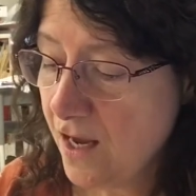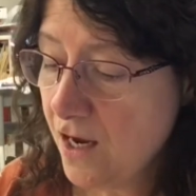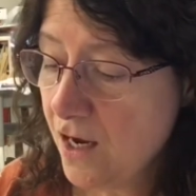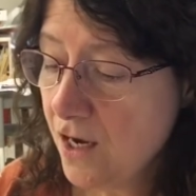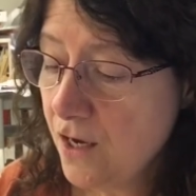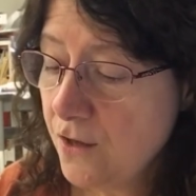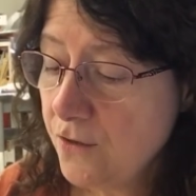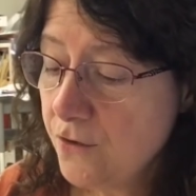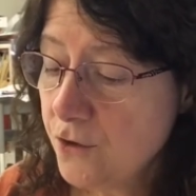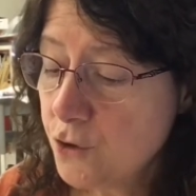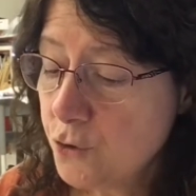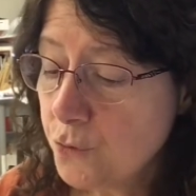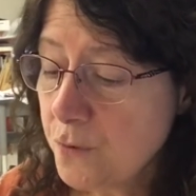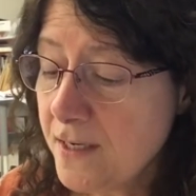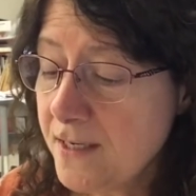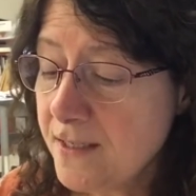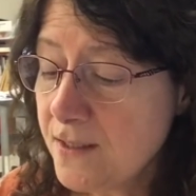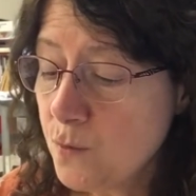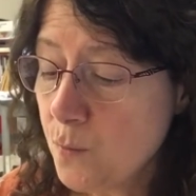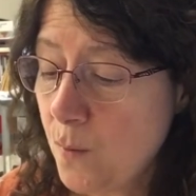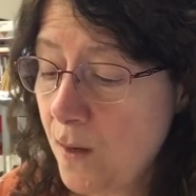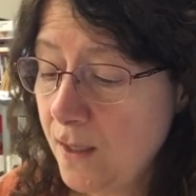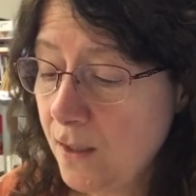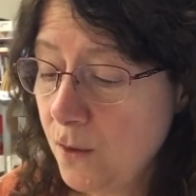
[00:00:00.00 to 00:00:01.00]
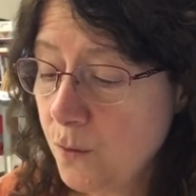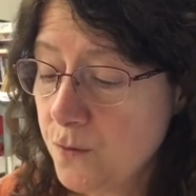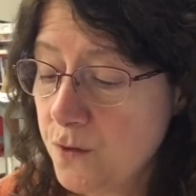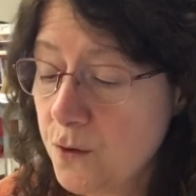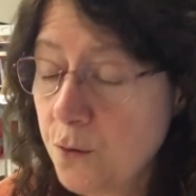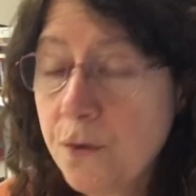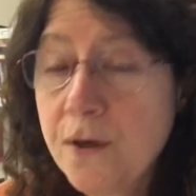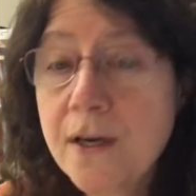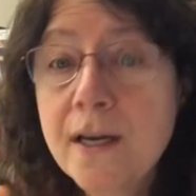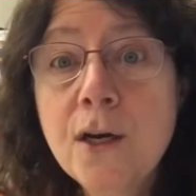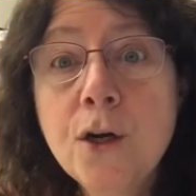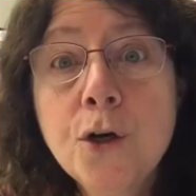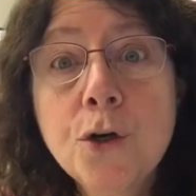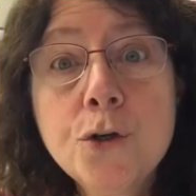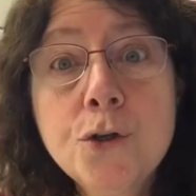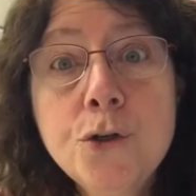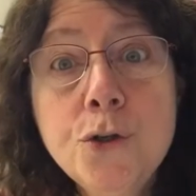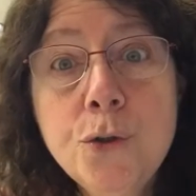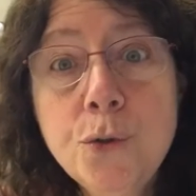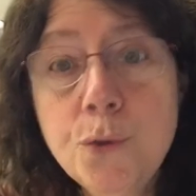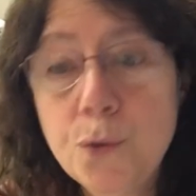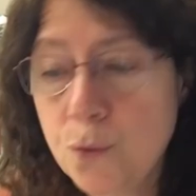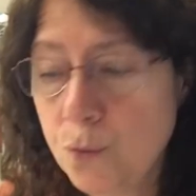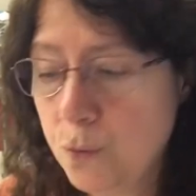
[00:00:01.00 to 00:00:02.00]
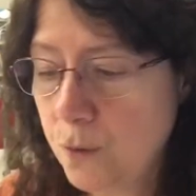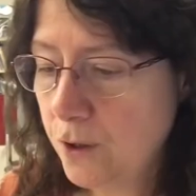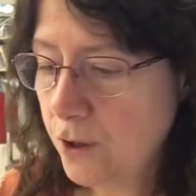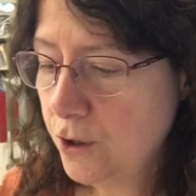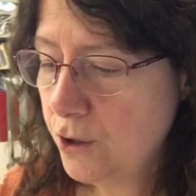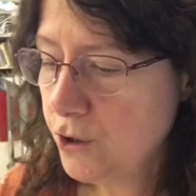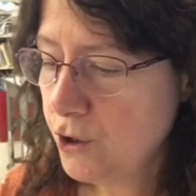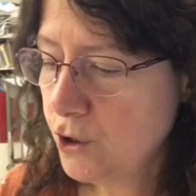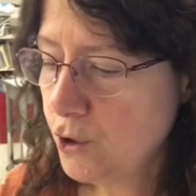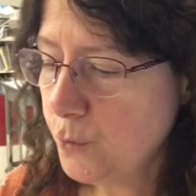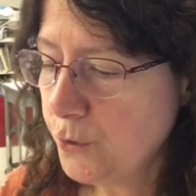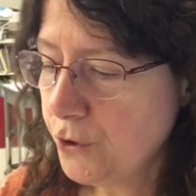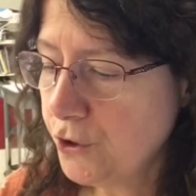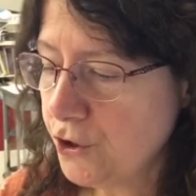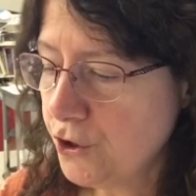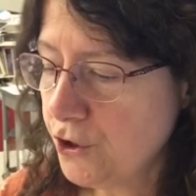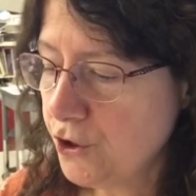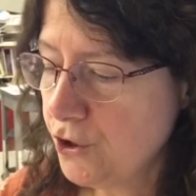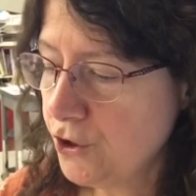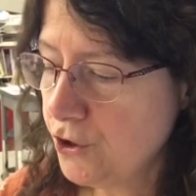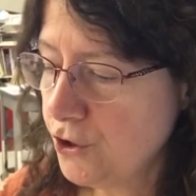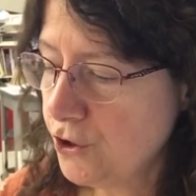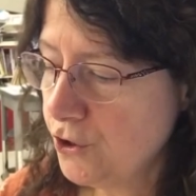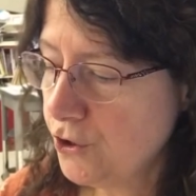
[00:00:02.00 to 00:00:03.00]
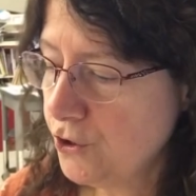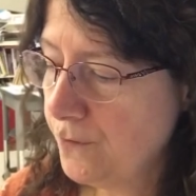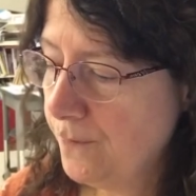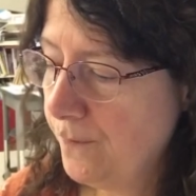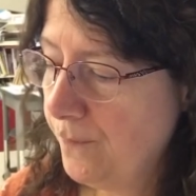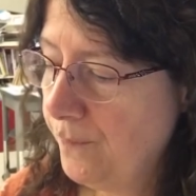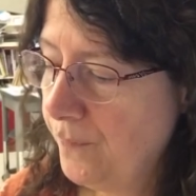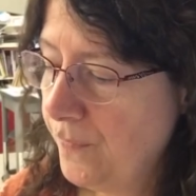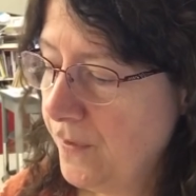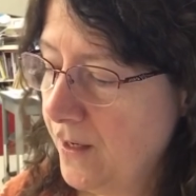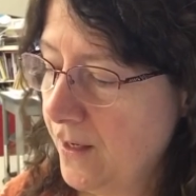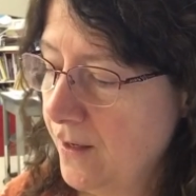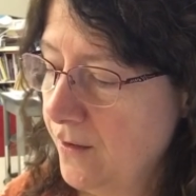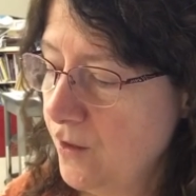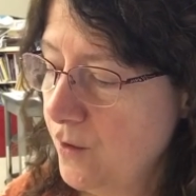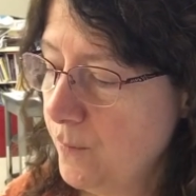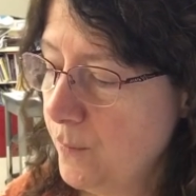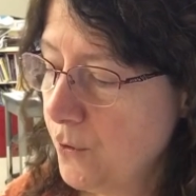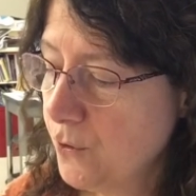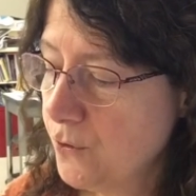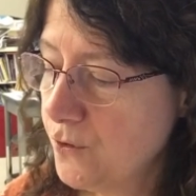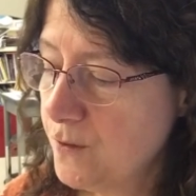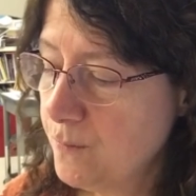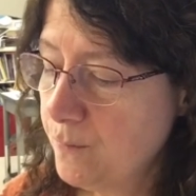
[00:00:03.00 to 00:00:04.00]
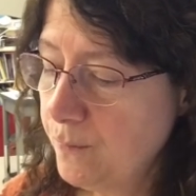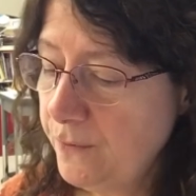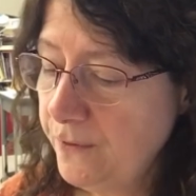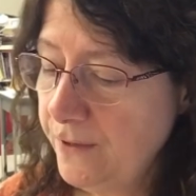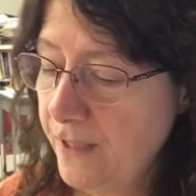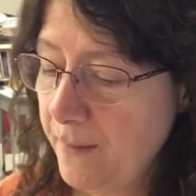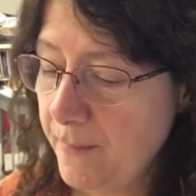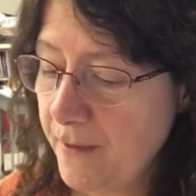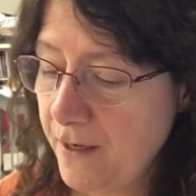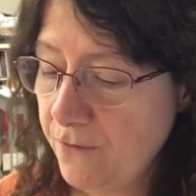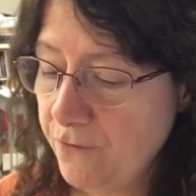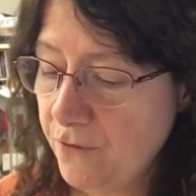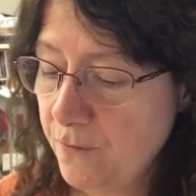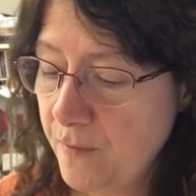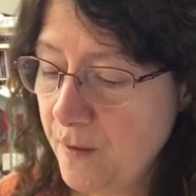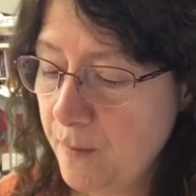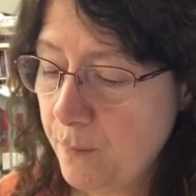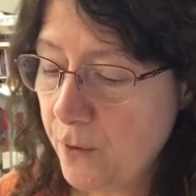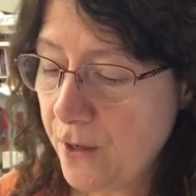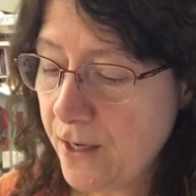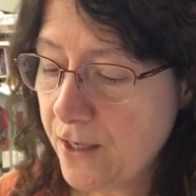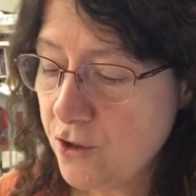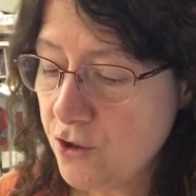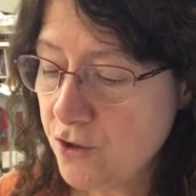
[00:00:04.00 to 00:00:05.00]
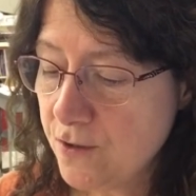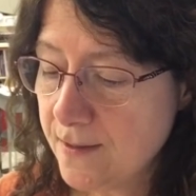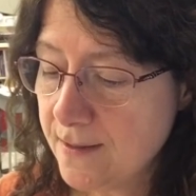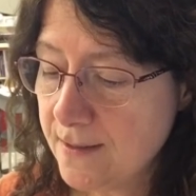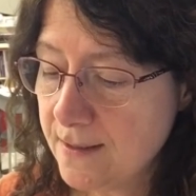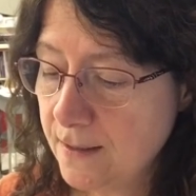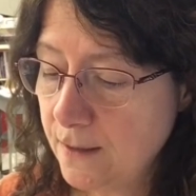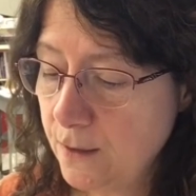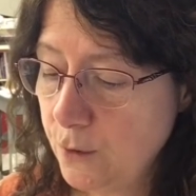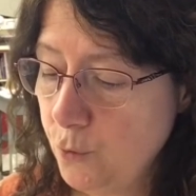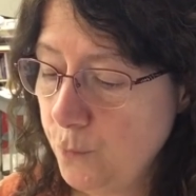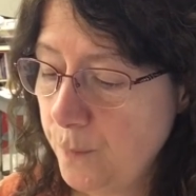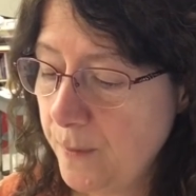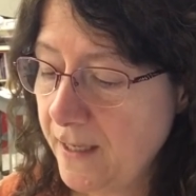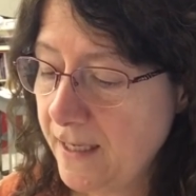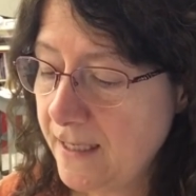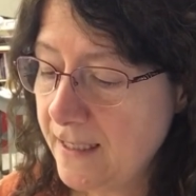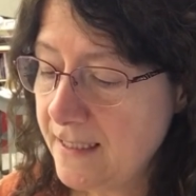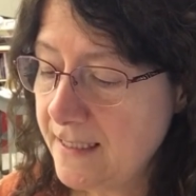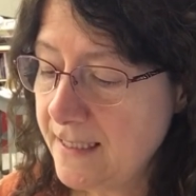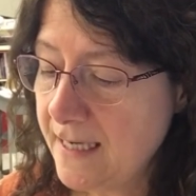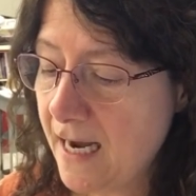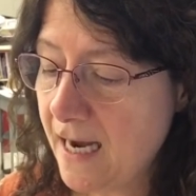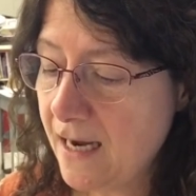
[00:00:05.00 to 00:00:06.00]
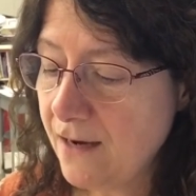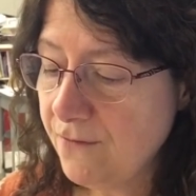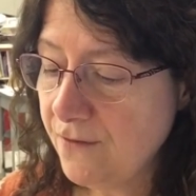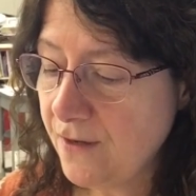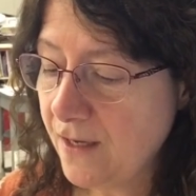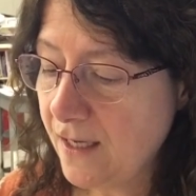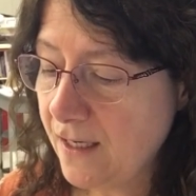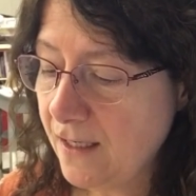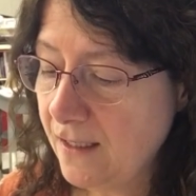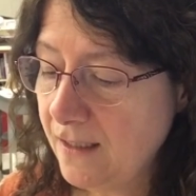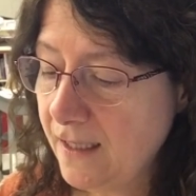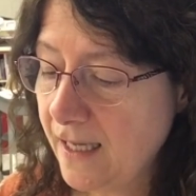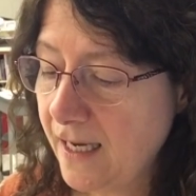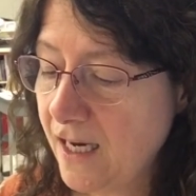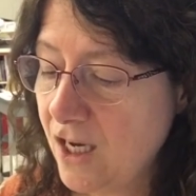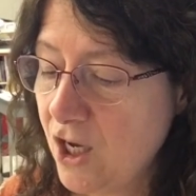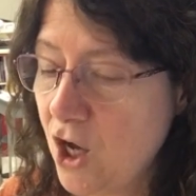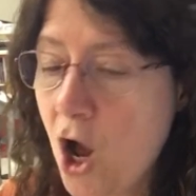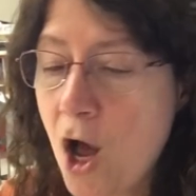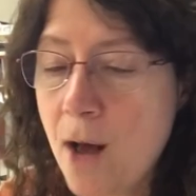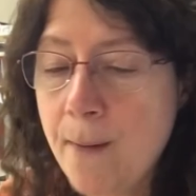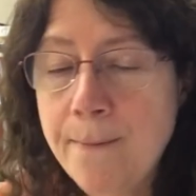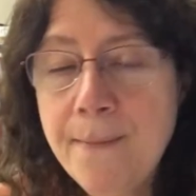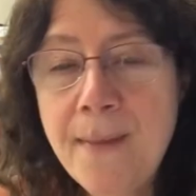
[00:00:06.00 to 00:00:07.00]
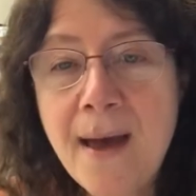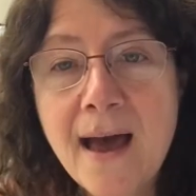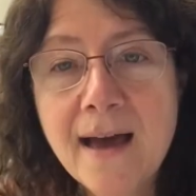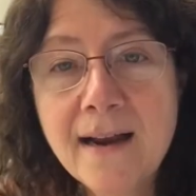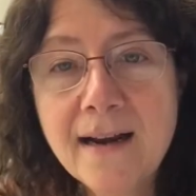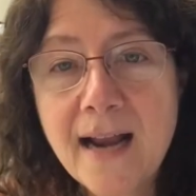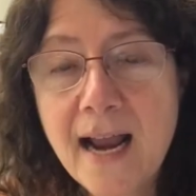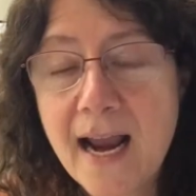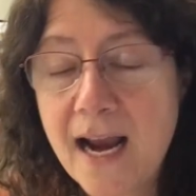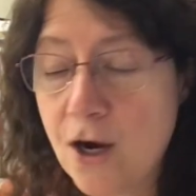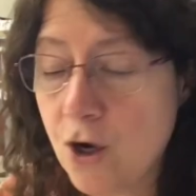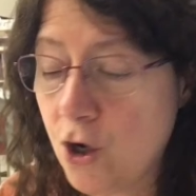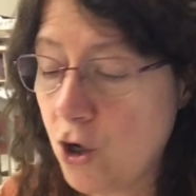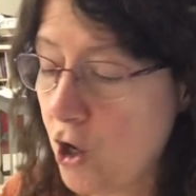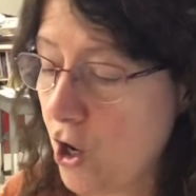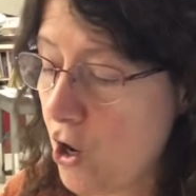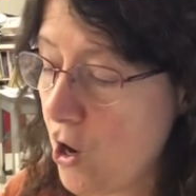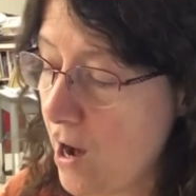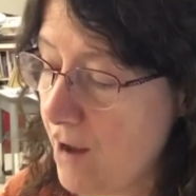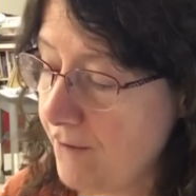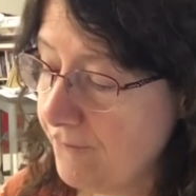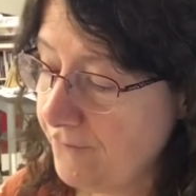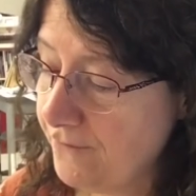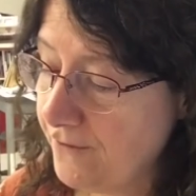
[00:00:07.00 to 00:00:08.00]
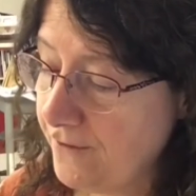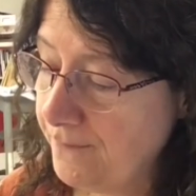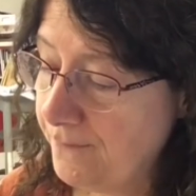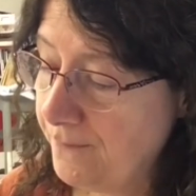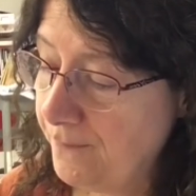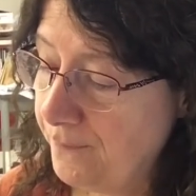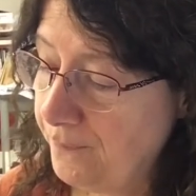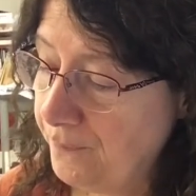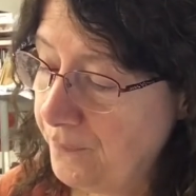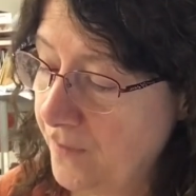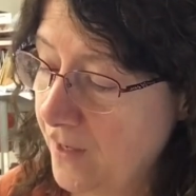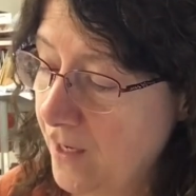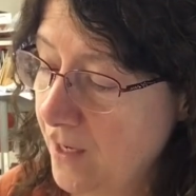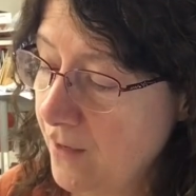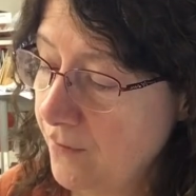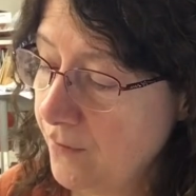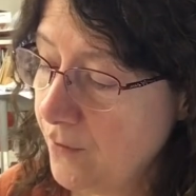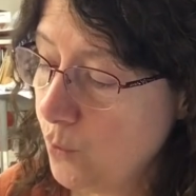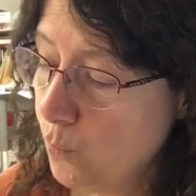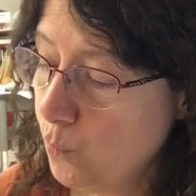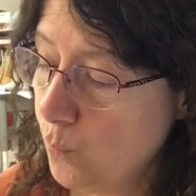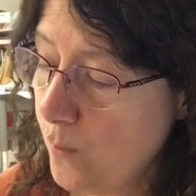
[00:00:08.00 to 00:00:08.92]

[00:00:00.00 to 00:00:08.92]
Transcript: The tree swallows are here too. Swoosh! The birds plummet from the branches, looping and diving like combat aircraft. Their